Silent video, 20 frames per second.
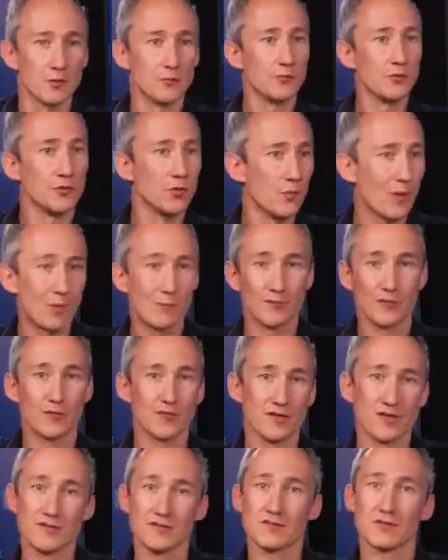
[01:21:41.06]
new web front
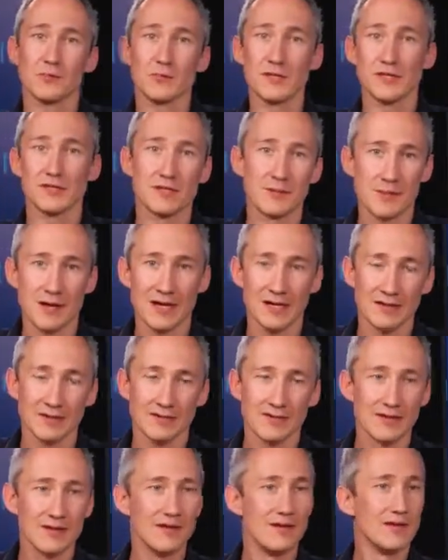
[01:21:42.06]
ends to meet demand,
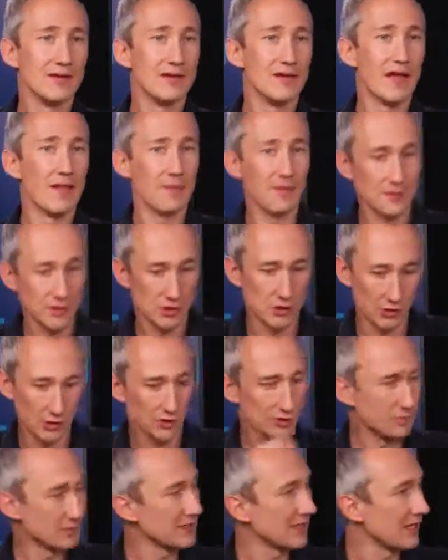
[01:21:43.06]
and then shutting
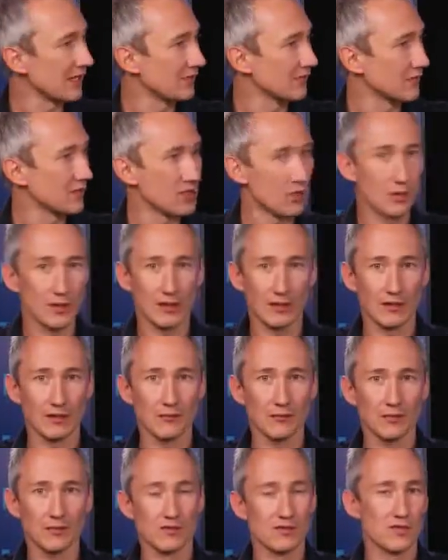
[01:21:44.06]
them down very quickly
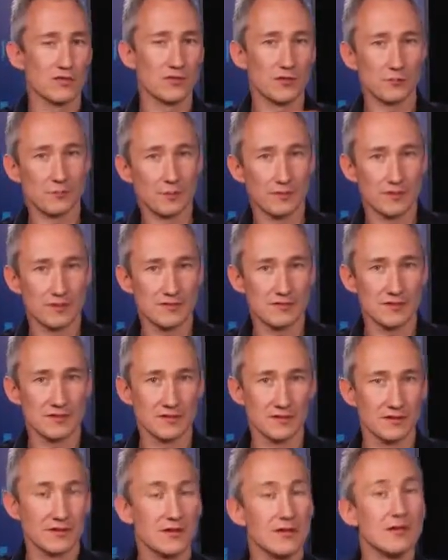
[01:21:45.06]
once they've completed.
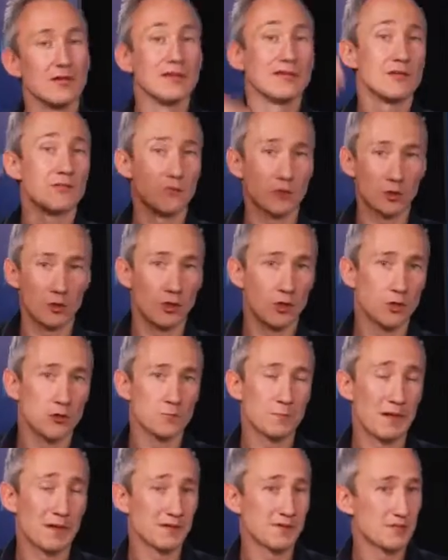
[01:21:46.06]
And you've got a load
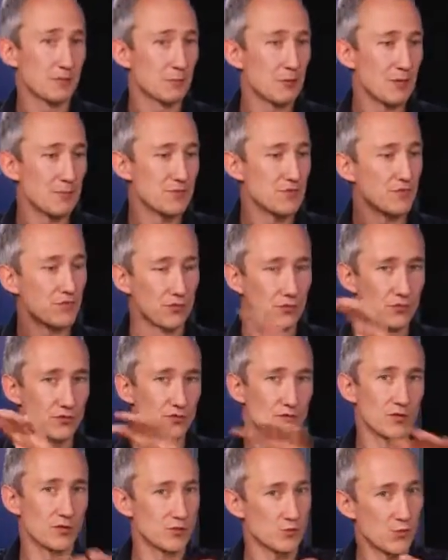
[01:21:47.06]
balancer perhaps in front
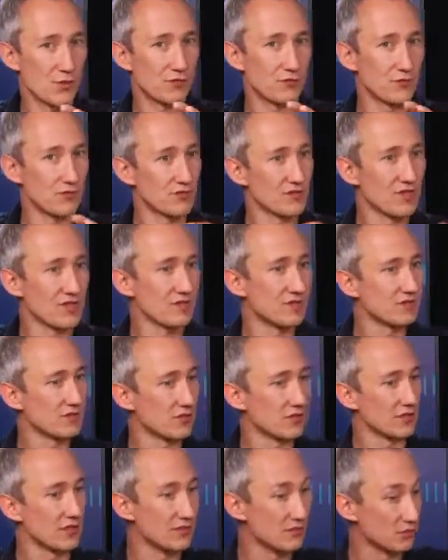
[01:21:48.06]
of those web front ends so
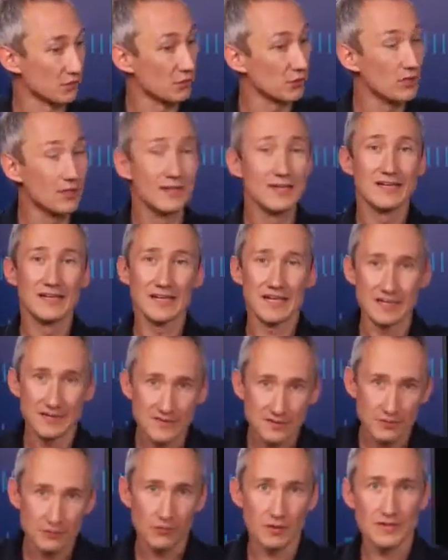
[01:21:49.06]
that it's all
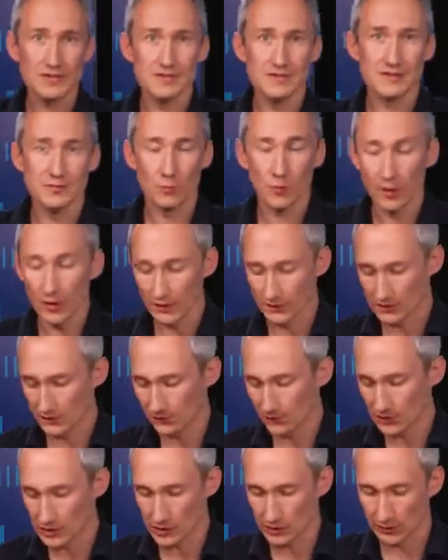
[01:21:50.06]
integrated, works
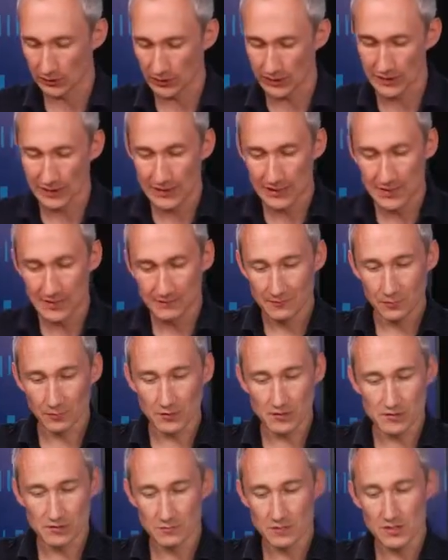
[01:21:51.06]
efficiently. What
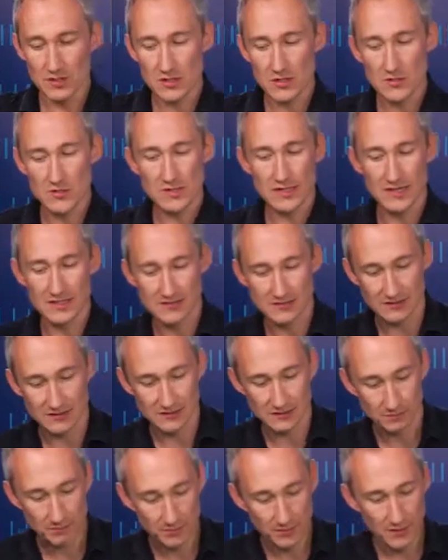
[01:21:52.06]
are some of the use
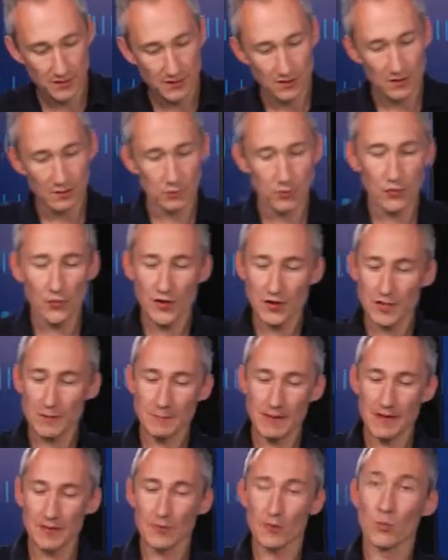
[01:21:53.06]
cases? Well, think
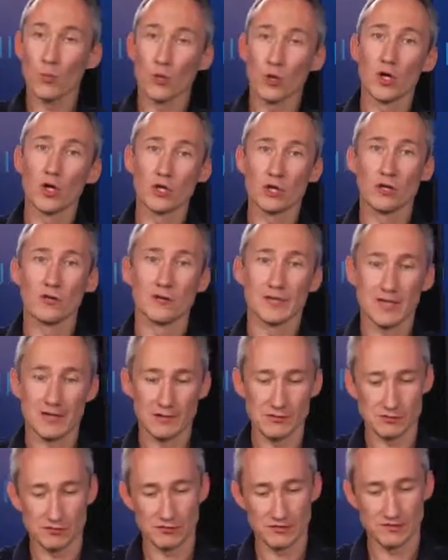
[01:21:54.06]
about the workload
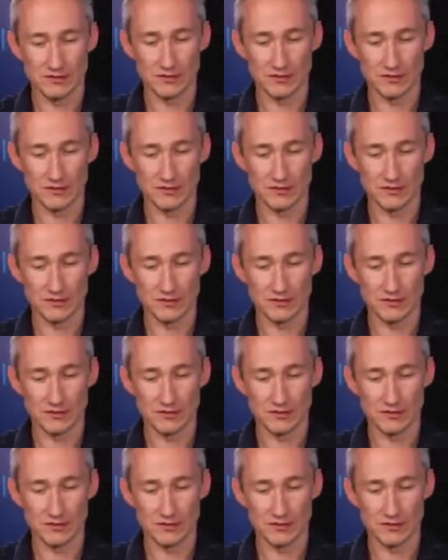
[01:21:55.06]
characteristics